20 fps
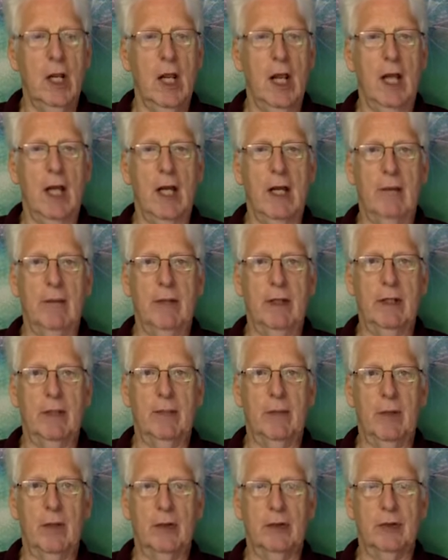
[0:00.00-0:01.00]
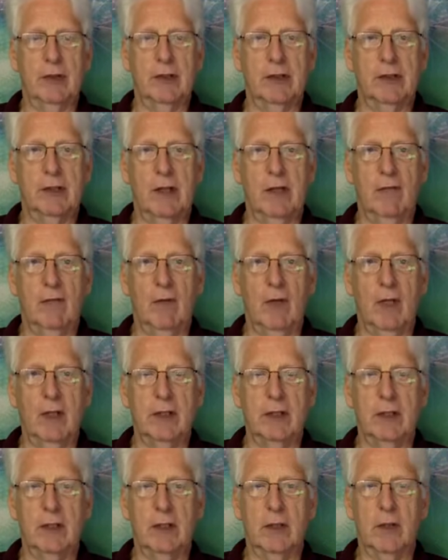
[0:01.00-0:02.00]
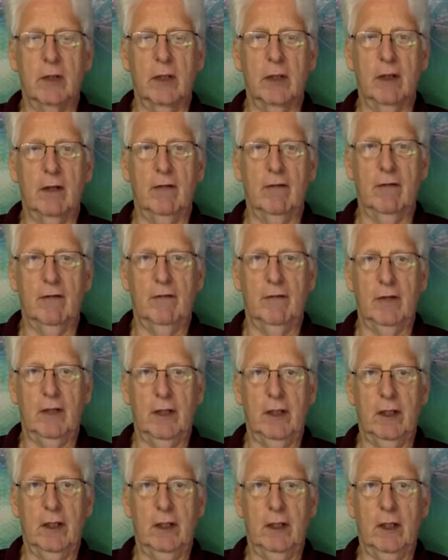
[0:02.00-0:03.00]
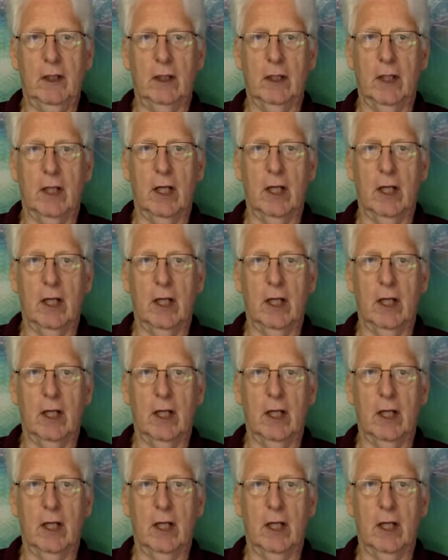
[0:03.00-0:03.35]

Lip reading: And I'm in the process of raising $350